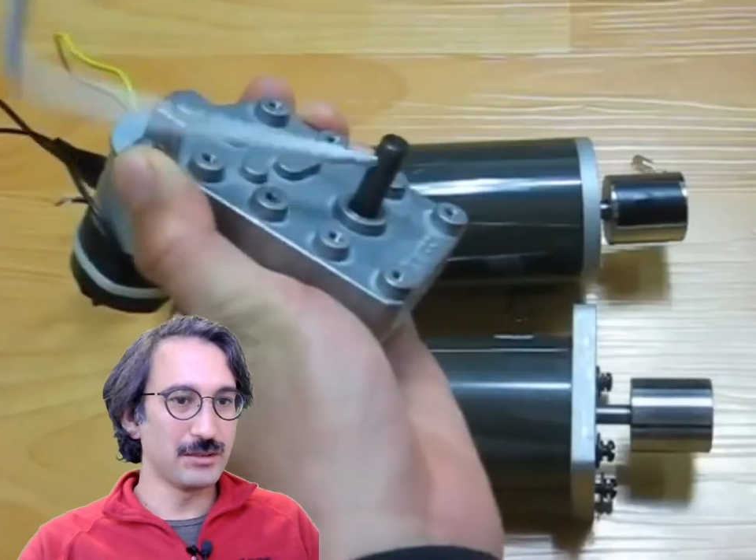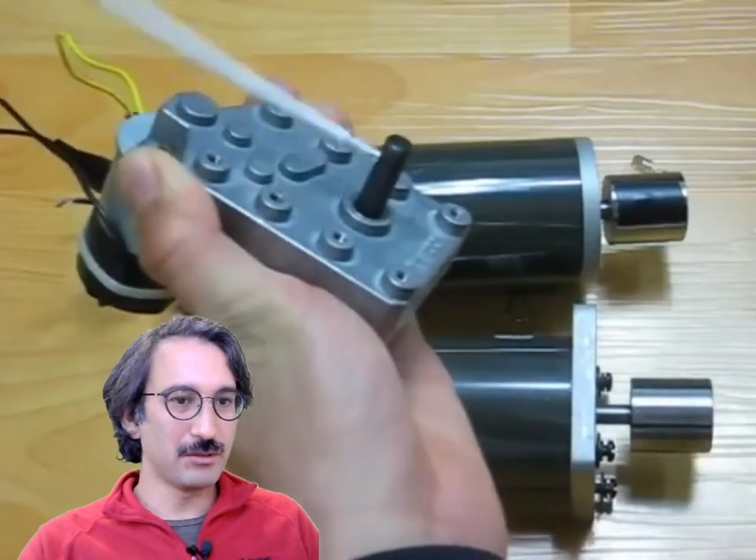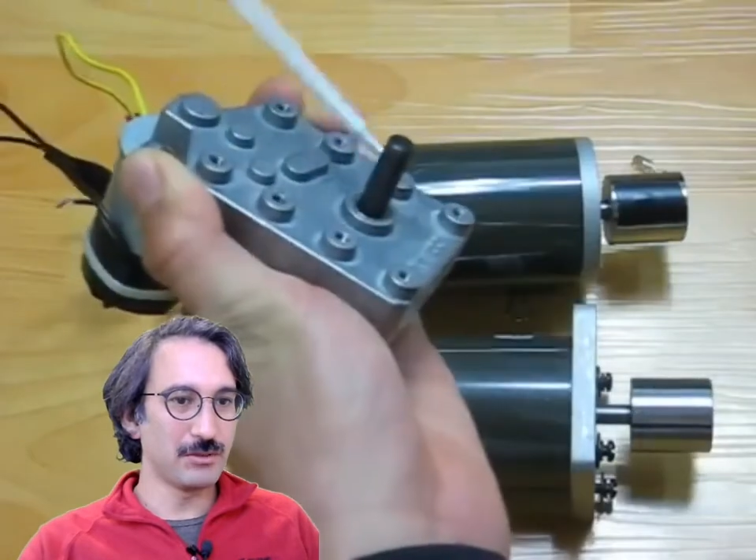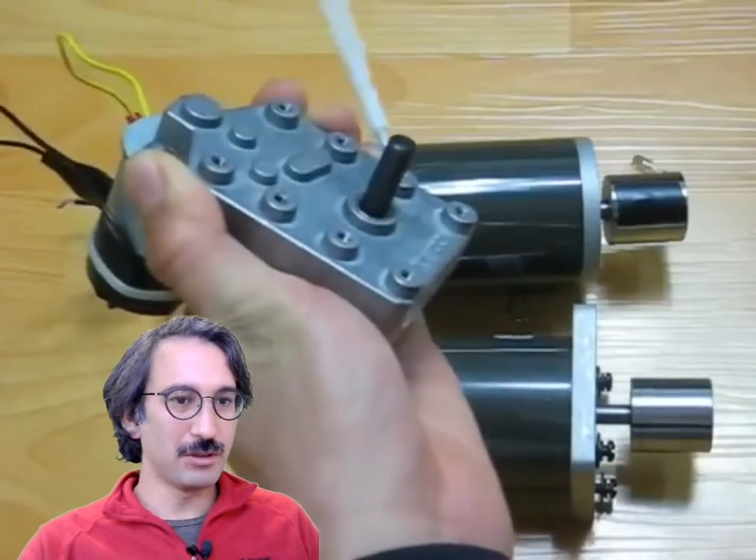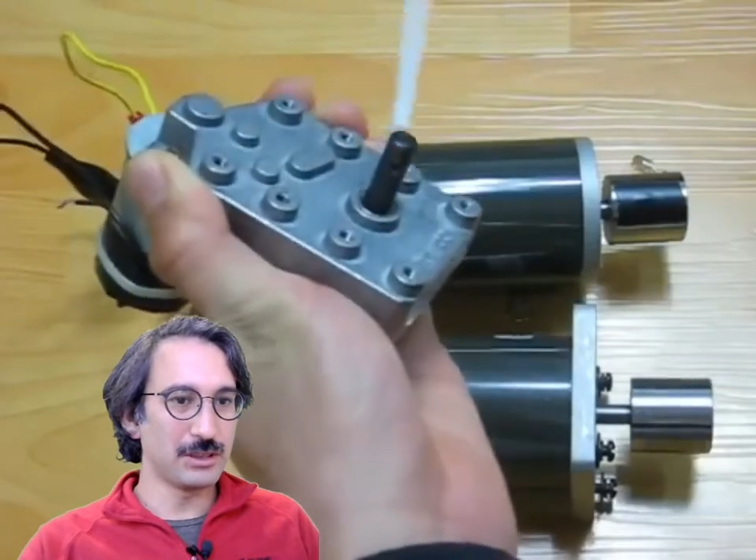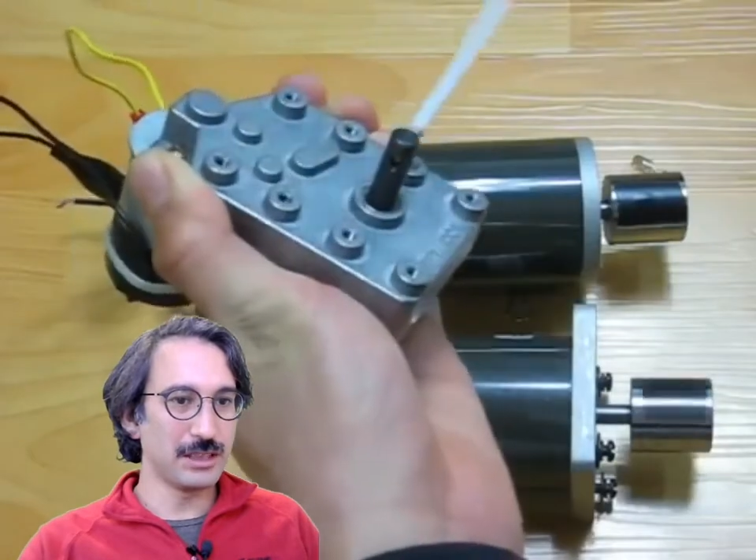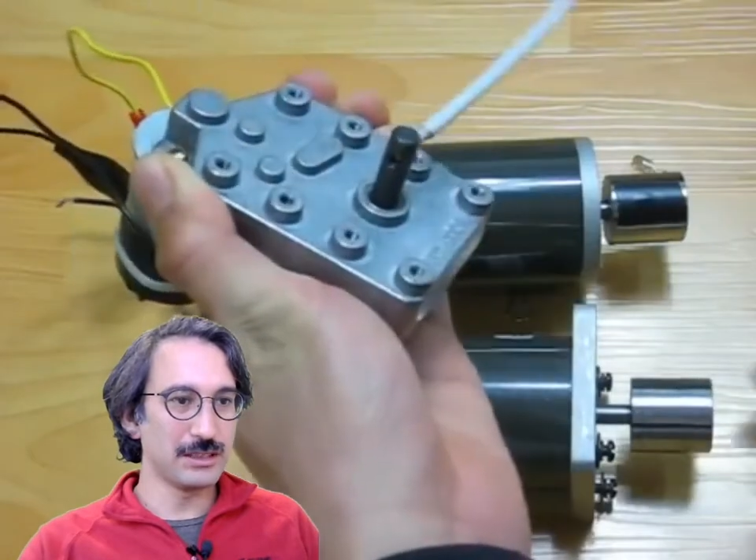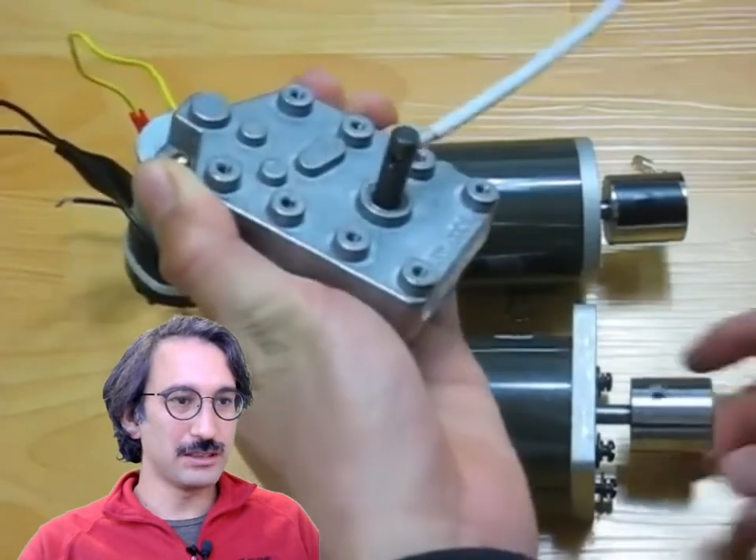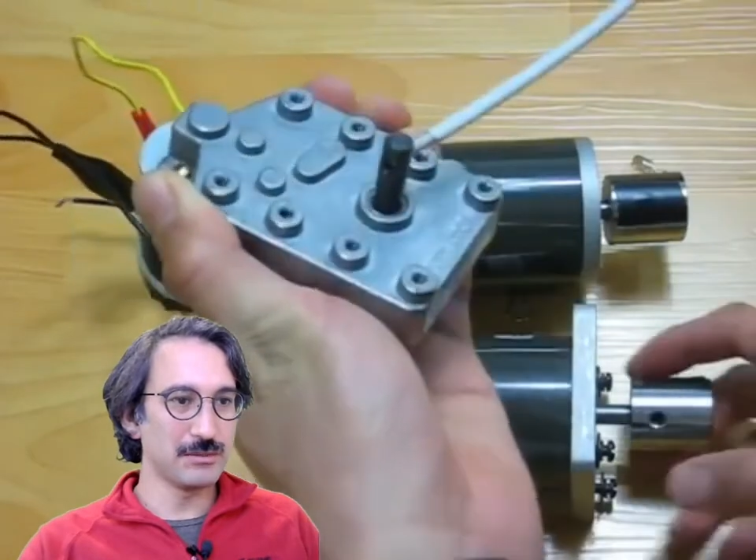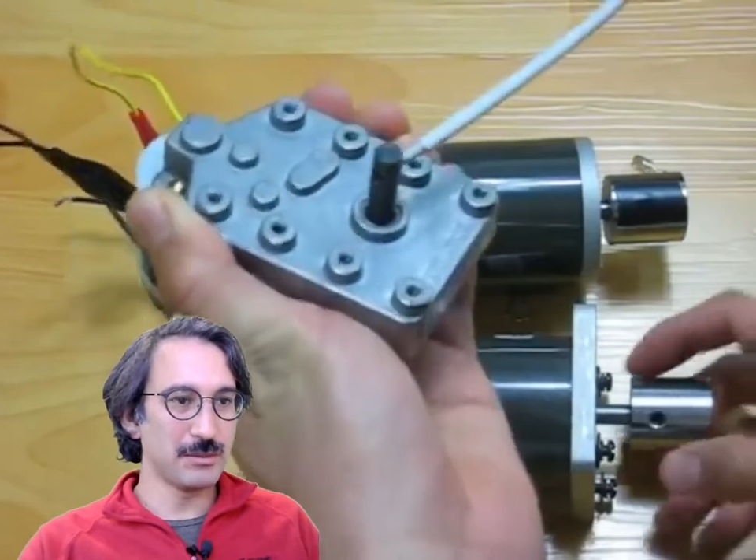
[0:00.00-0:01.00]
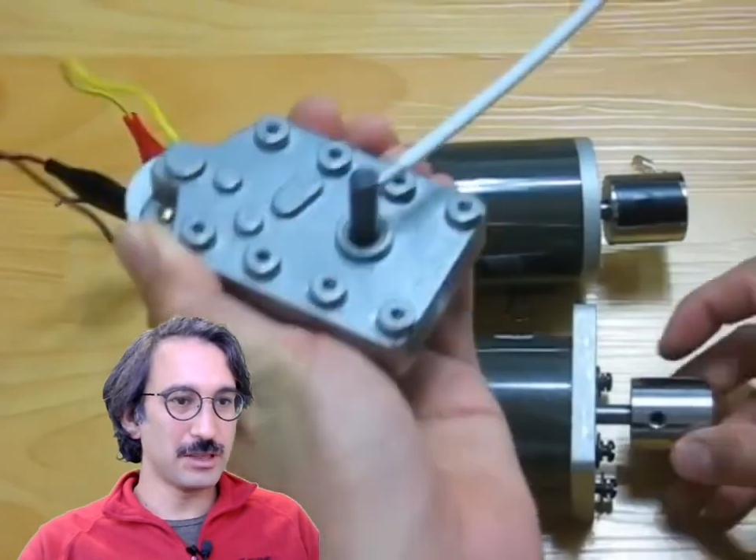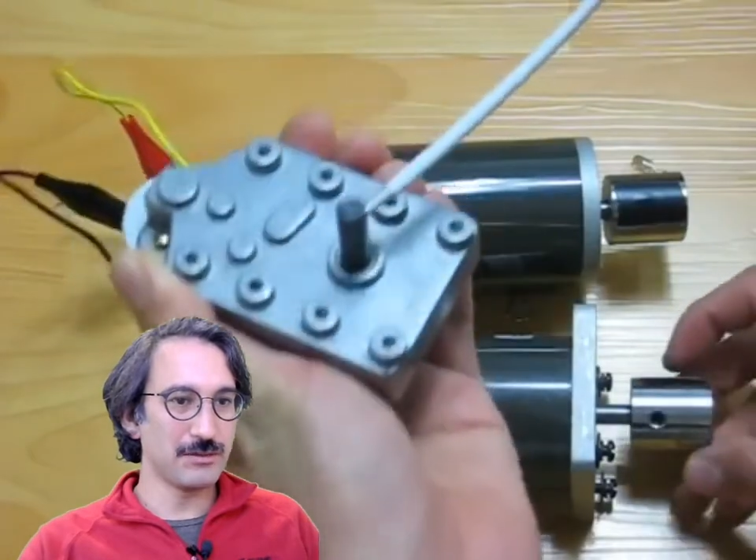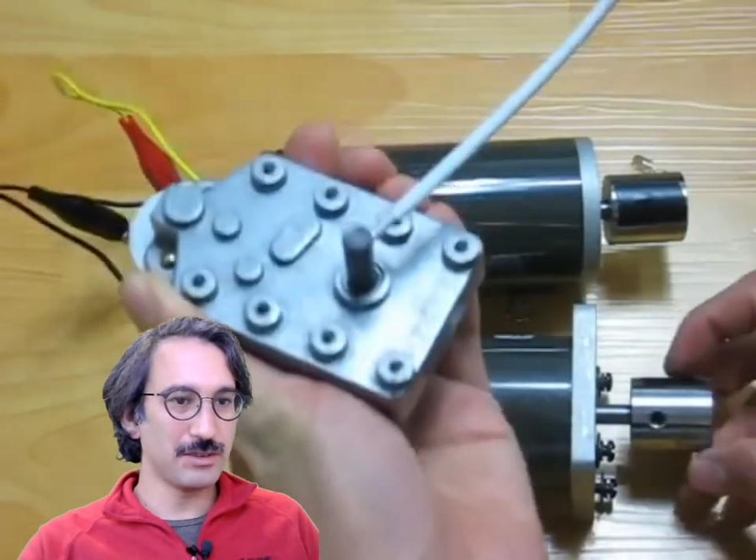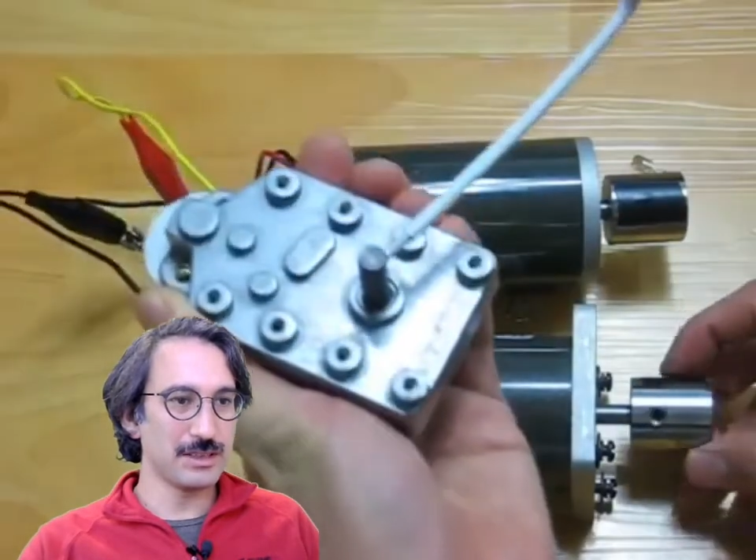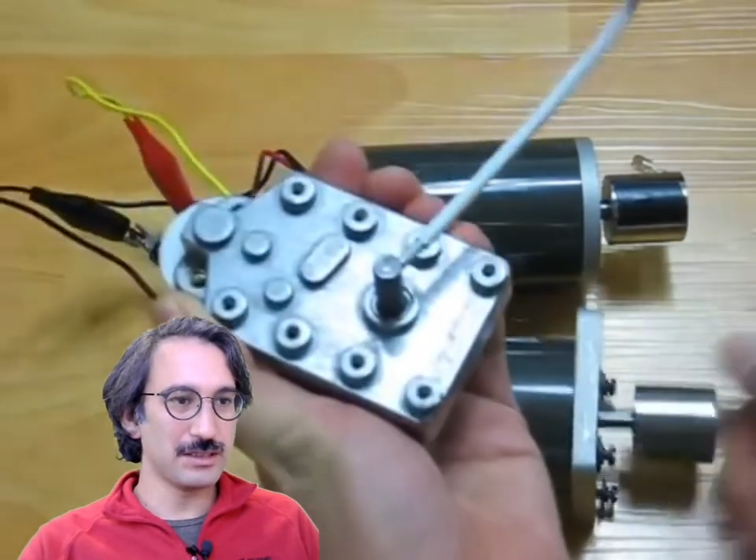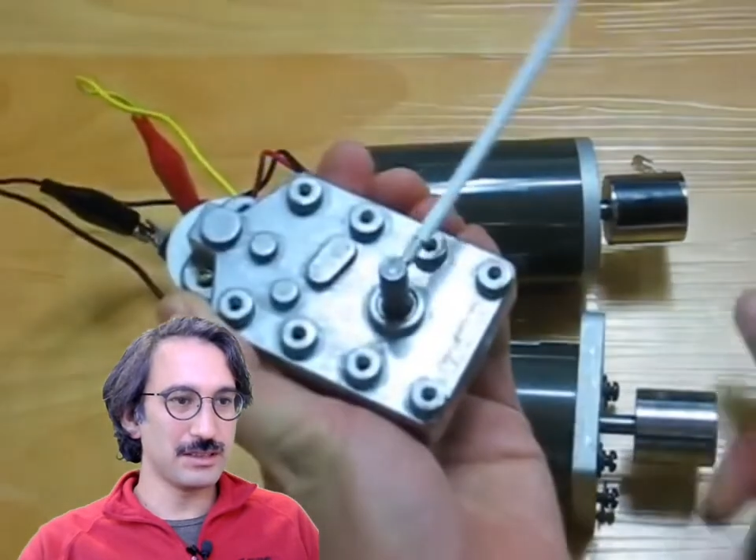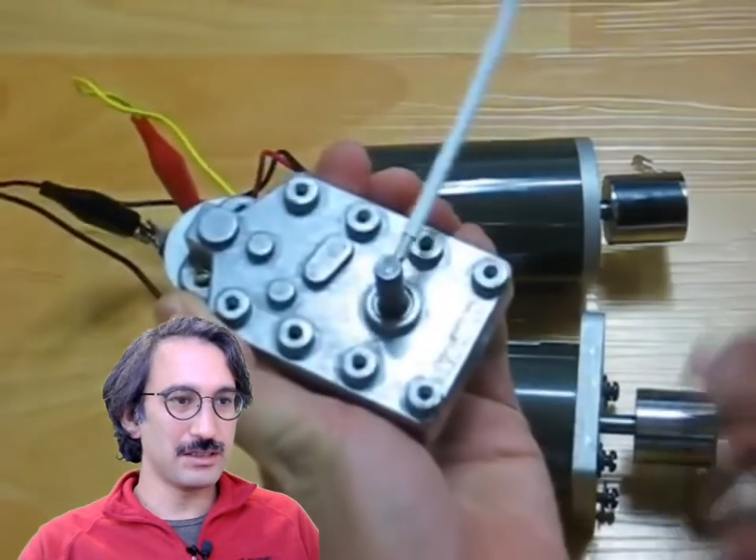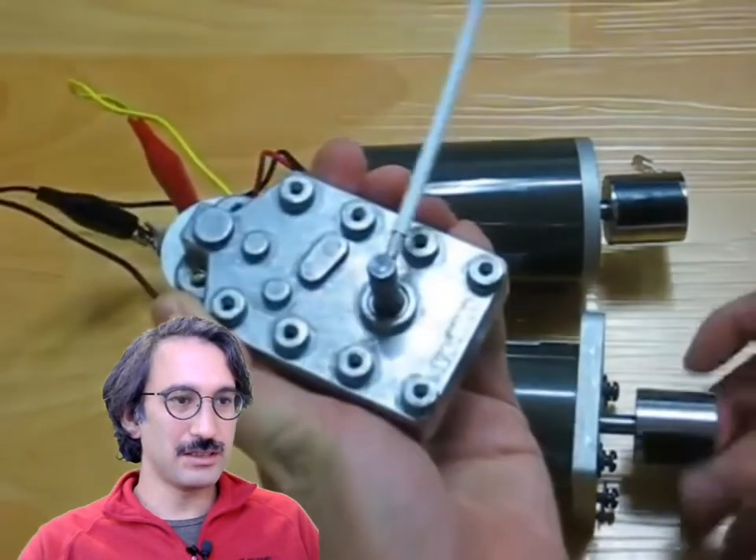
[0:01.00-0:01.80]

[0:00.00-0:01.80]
rotated much faster,